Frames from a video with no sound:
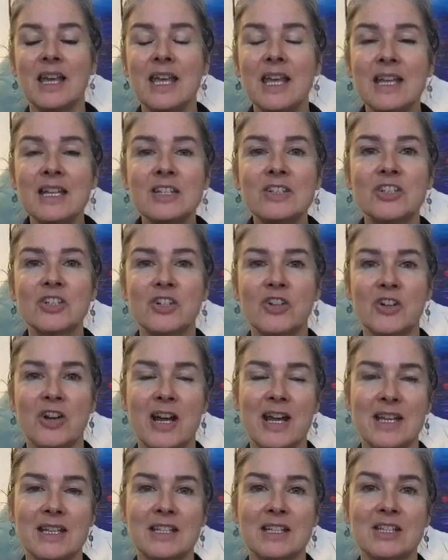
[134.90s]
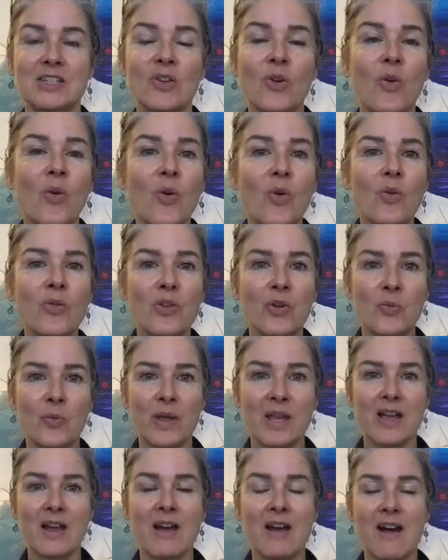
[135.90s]
integrates all that
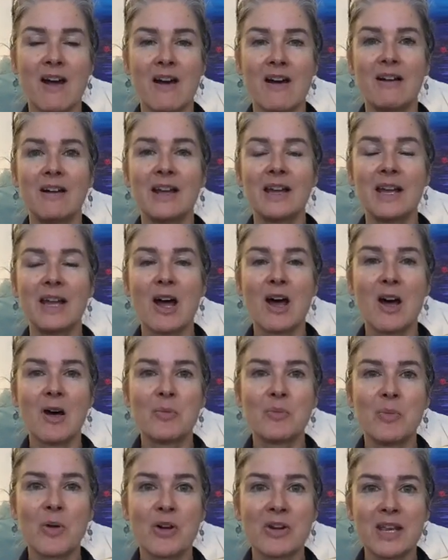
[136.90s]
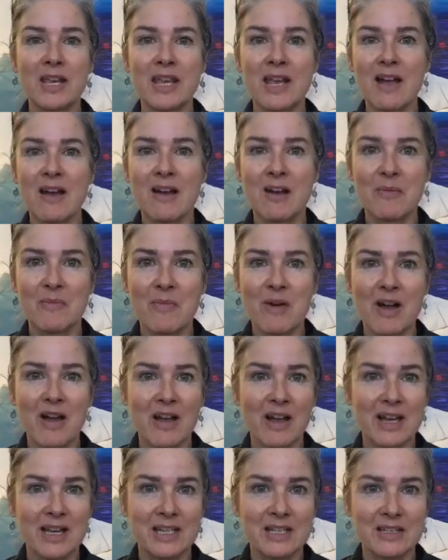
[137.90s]
we are, our body, our
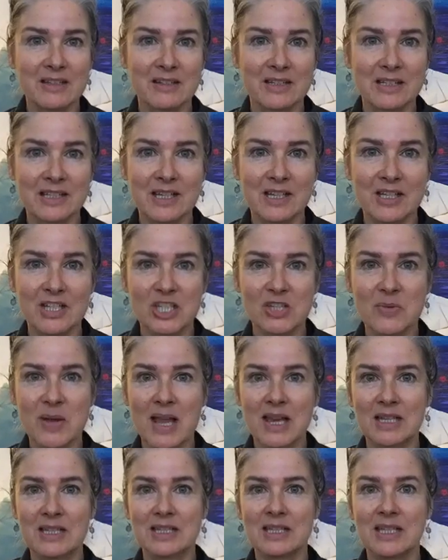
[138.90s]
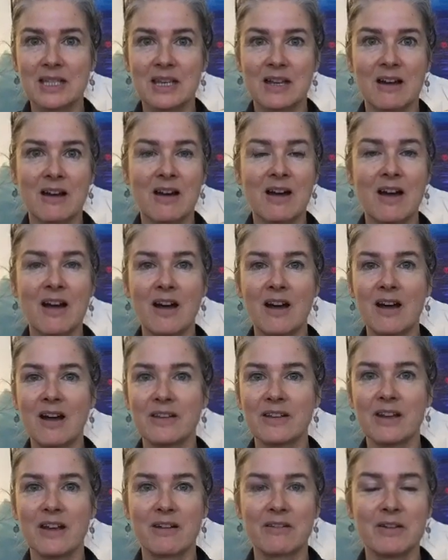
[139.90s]
mind, our sexuality, our
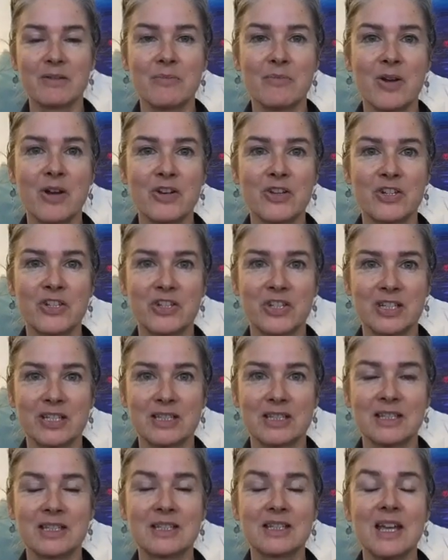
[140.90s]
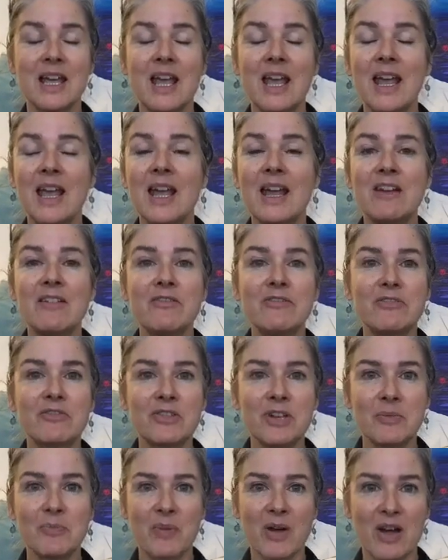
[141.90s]
heart, our emotions,
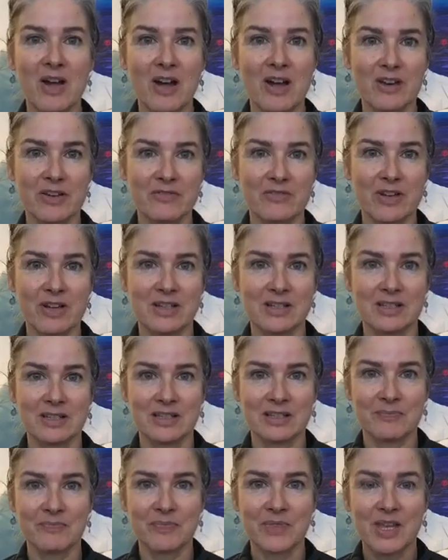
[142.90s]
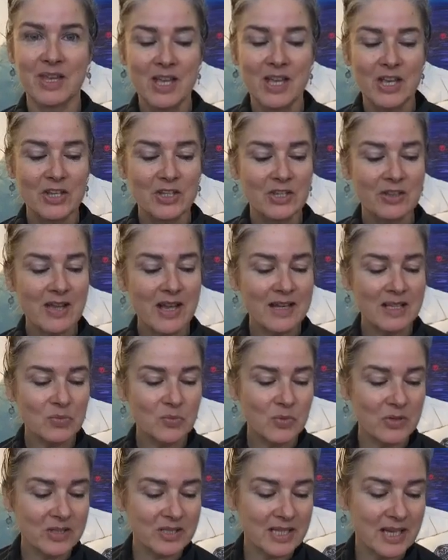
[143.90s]
every part of us. So that's
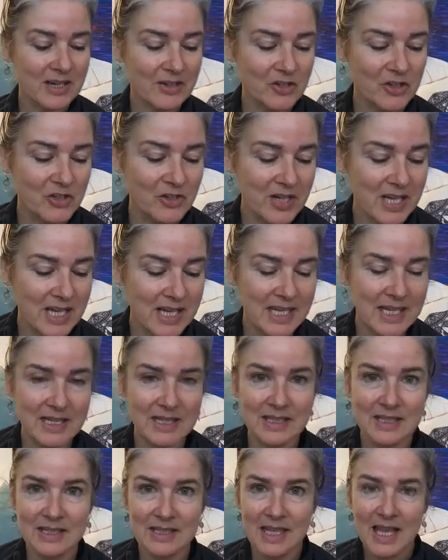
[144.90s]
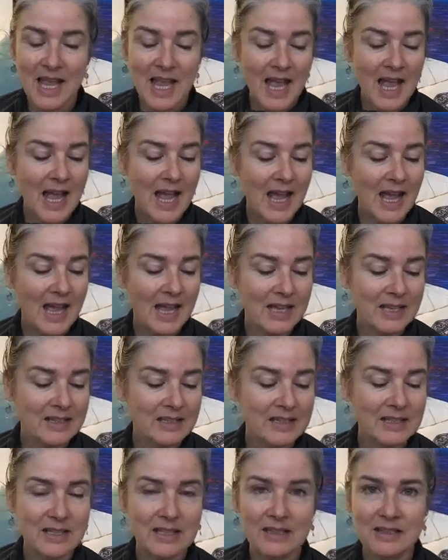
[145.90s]
what Tantra is. And
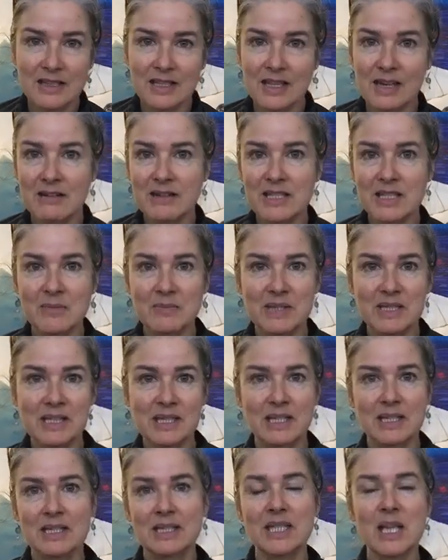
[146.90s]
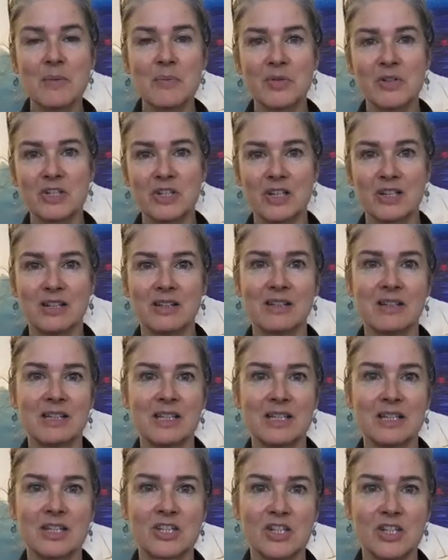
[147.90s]
there is a misconception that
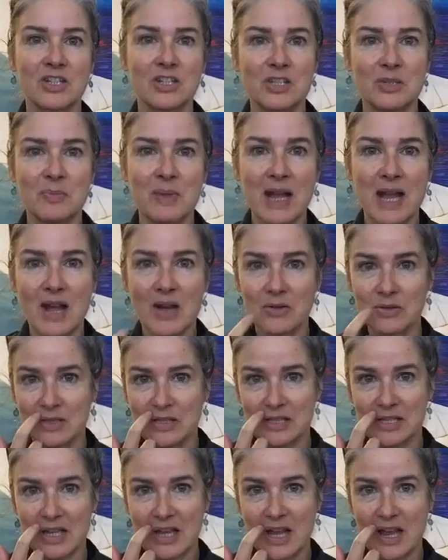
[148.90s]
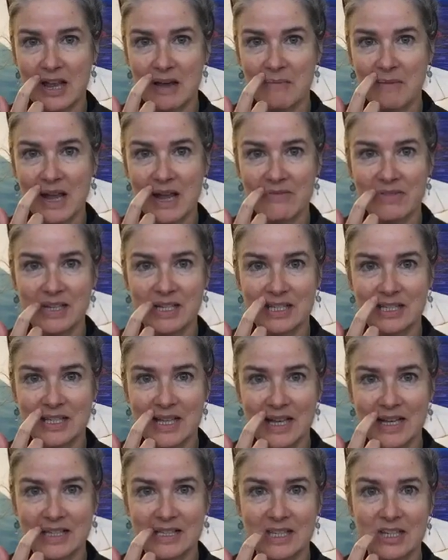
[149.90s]
it's just about having
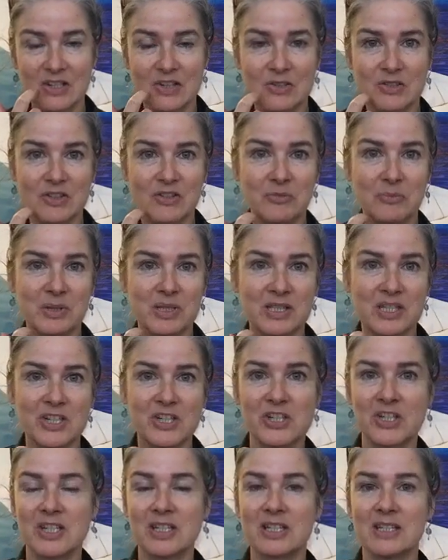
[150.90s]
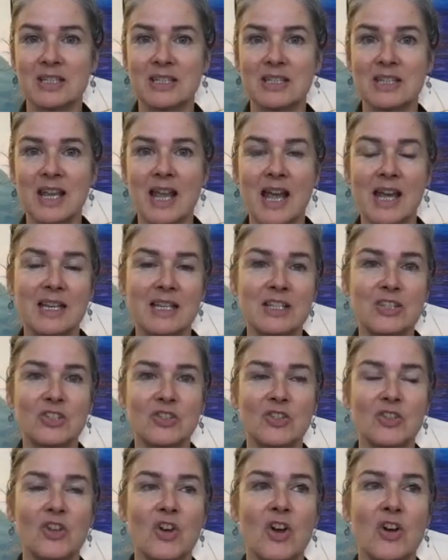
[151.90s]
sex in lots of positions, and it's
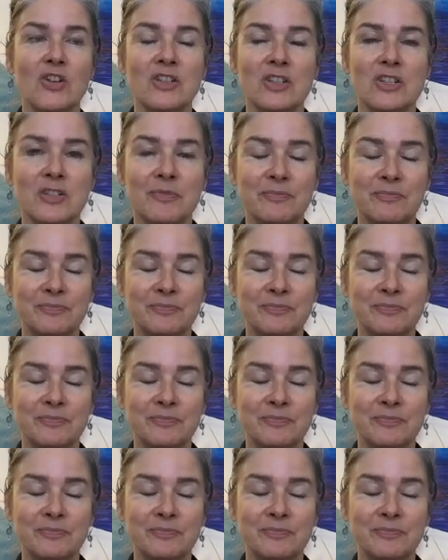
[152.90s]
not.